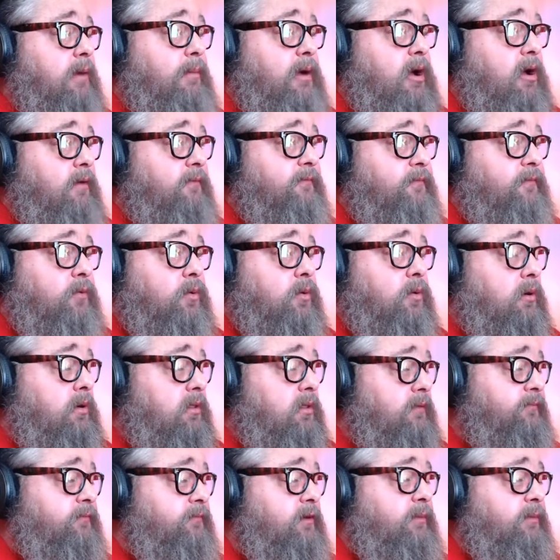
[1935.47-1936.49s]
all for
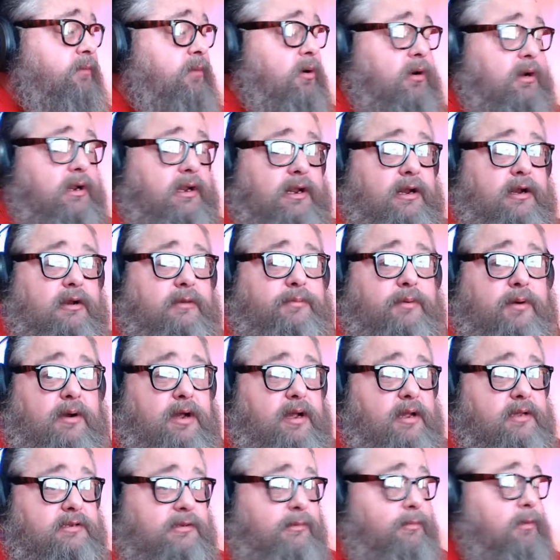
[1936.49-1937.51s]
the free market
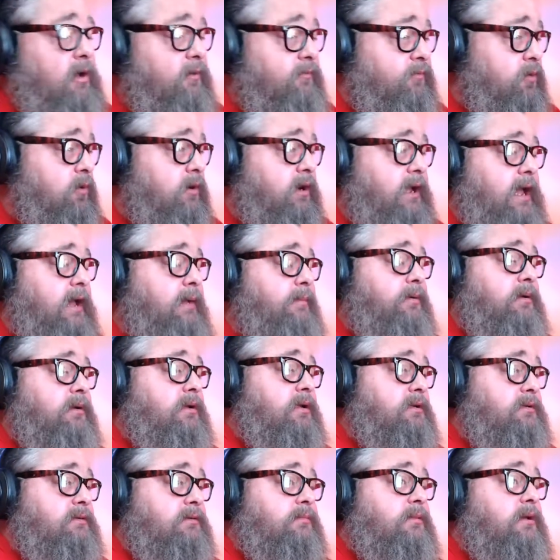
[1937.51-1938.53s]
enterprise. I'm all for
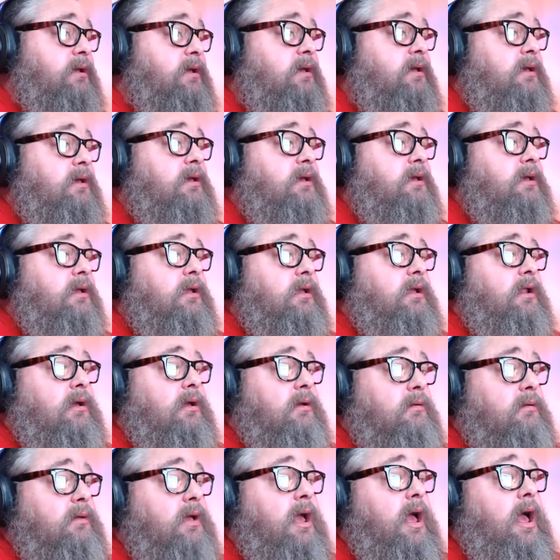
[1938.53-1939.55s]
capitalism.
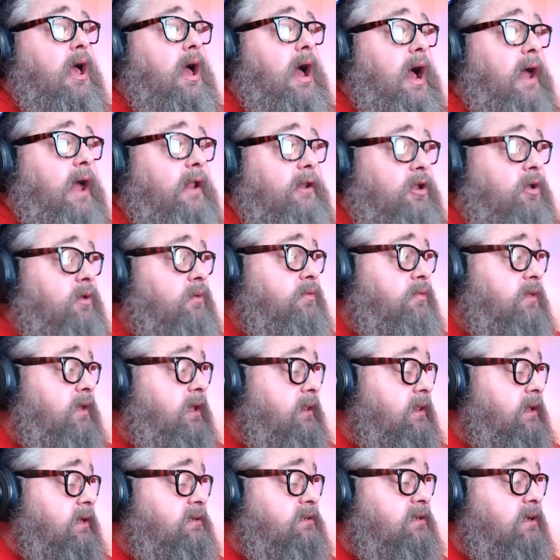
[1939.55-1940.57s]
I do
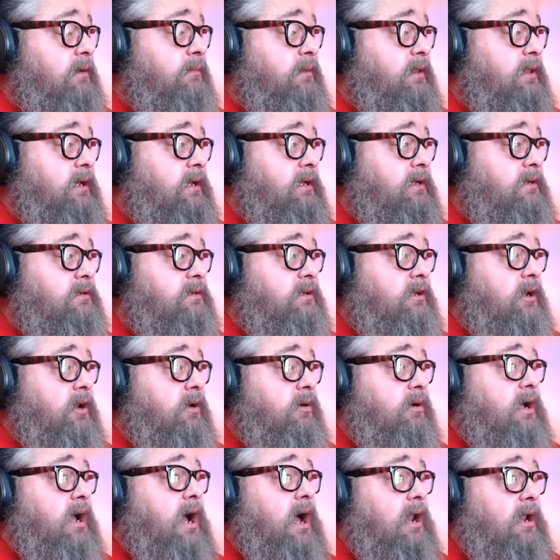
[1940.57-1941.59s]
think that some of these,
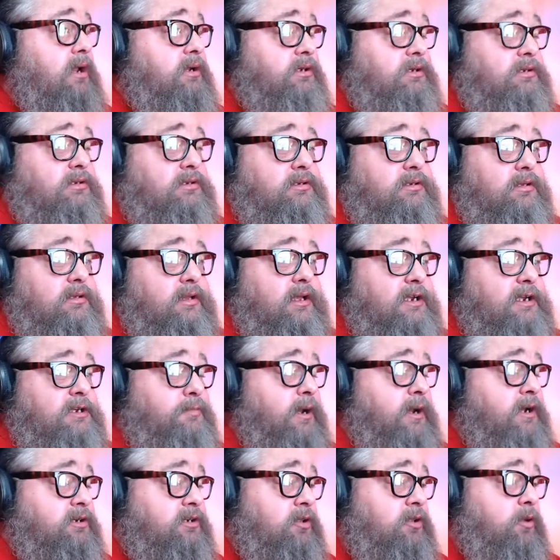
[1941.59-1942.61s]
colleges,
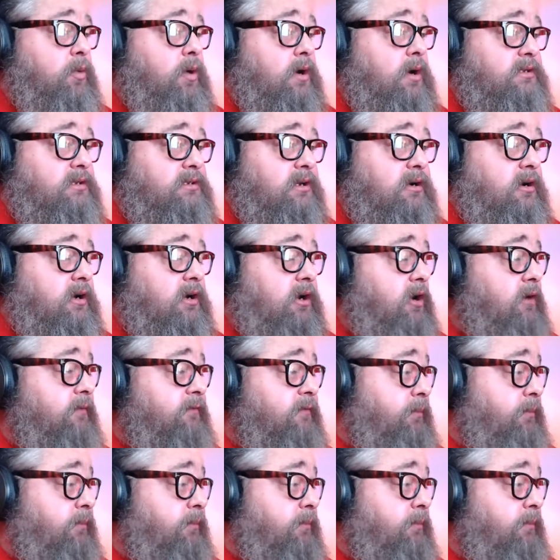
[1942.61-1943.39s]
especially the ones that are, for